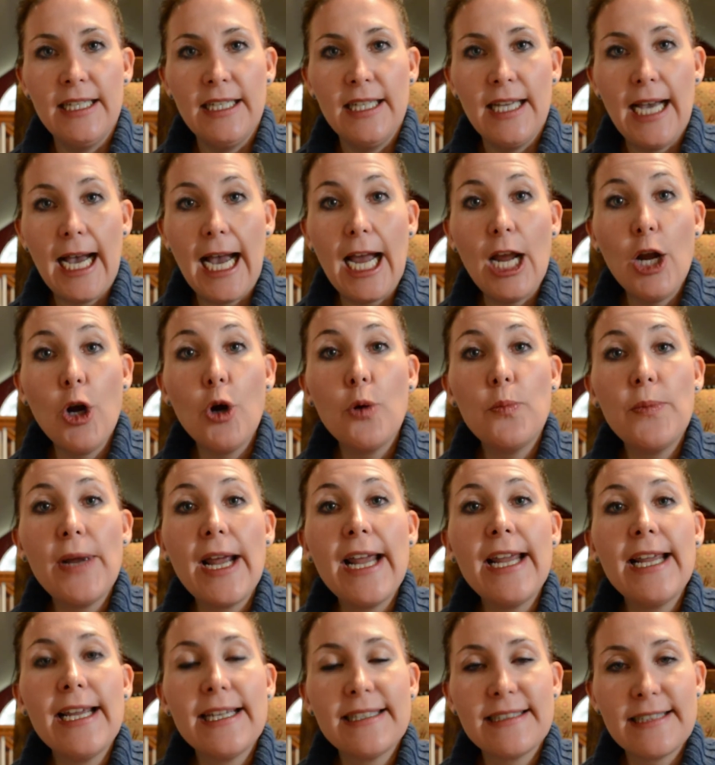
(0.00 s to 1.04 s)
I hope
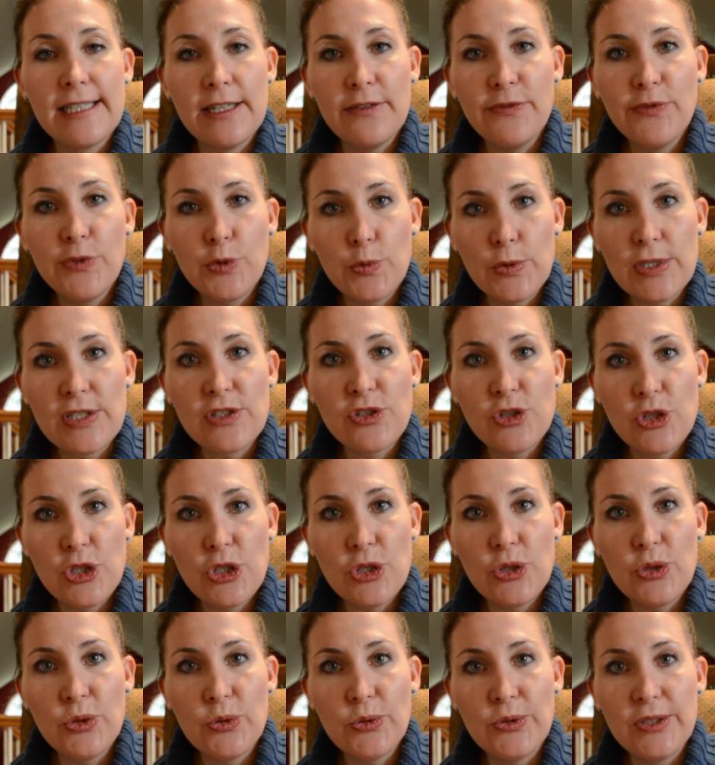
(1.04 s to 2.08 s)
it has influenced
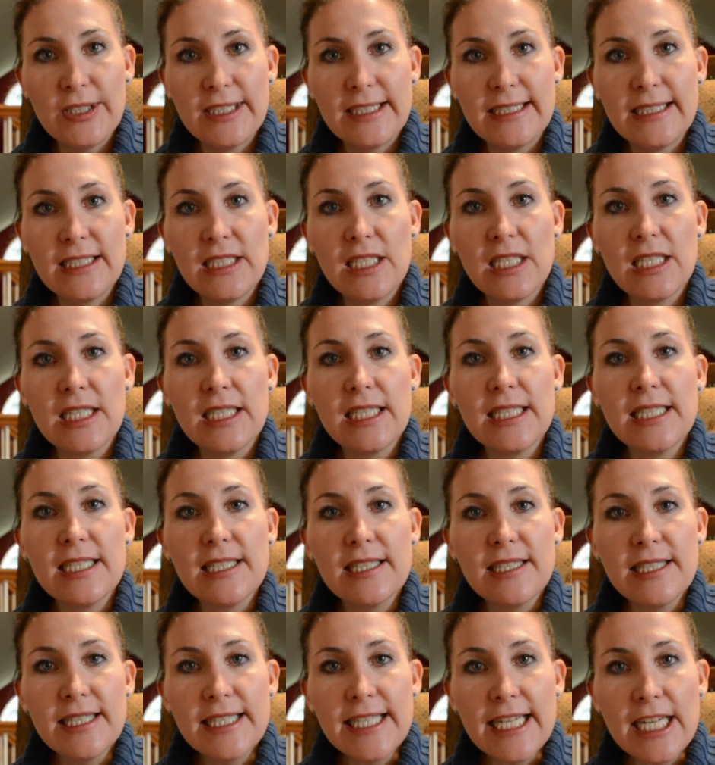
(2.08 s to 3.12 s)
you to
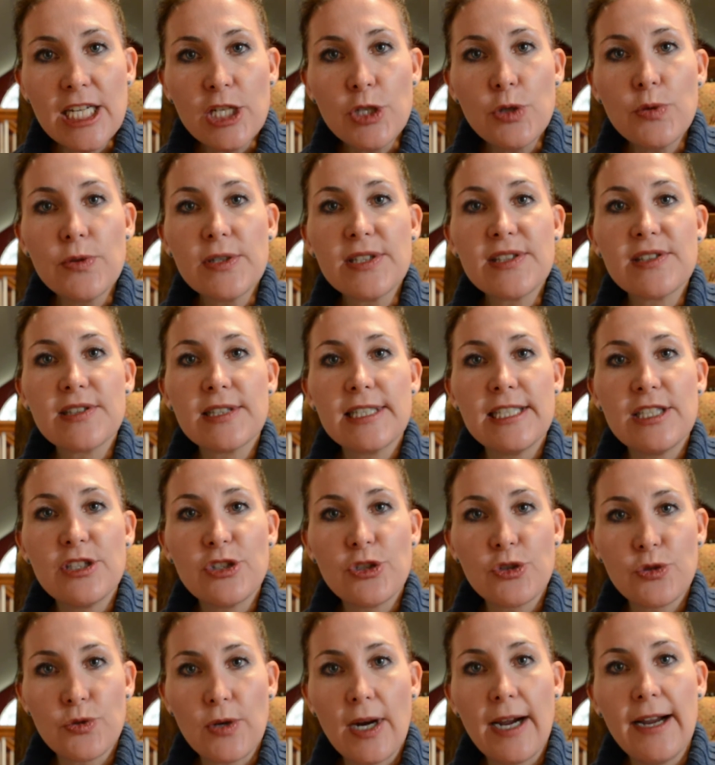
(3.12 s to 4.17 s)
continuously
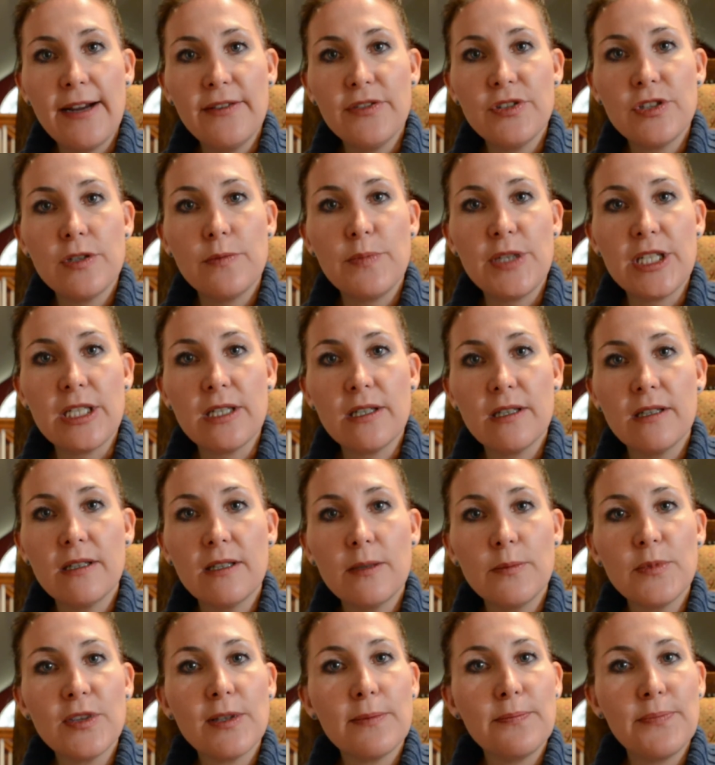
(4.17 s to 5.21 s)
strive to
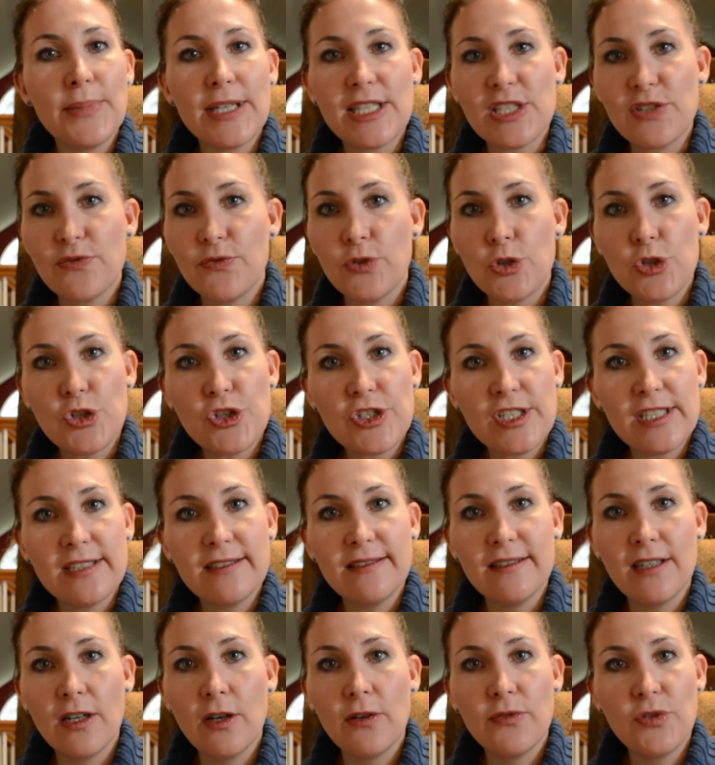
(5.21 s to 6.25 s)
become the best version
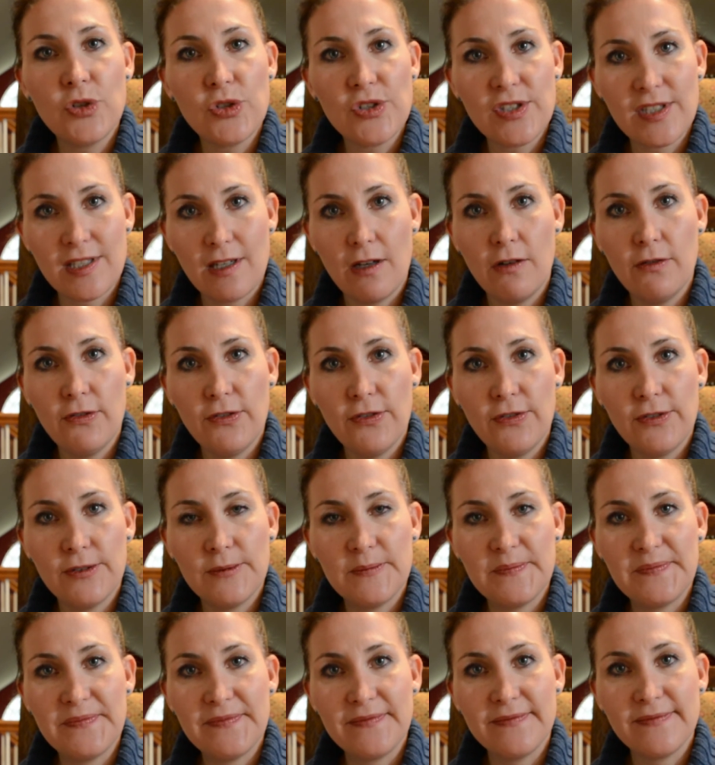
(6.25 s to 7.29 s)
of yourself.
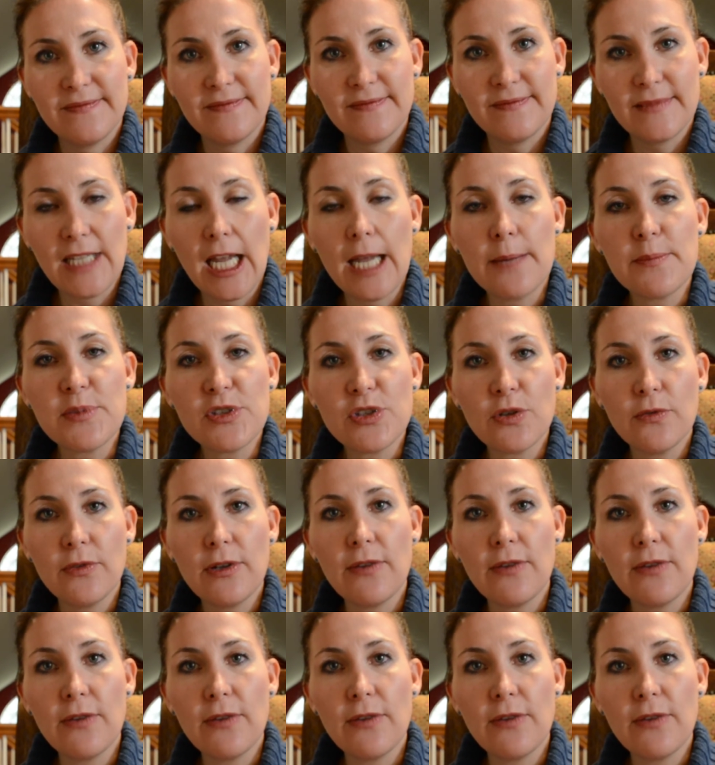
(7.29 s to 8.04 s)
I'm Sylvia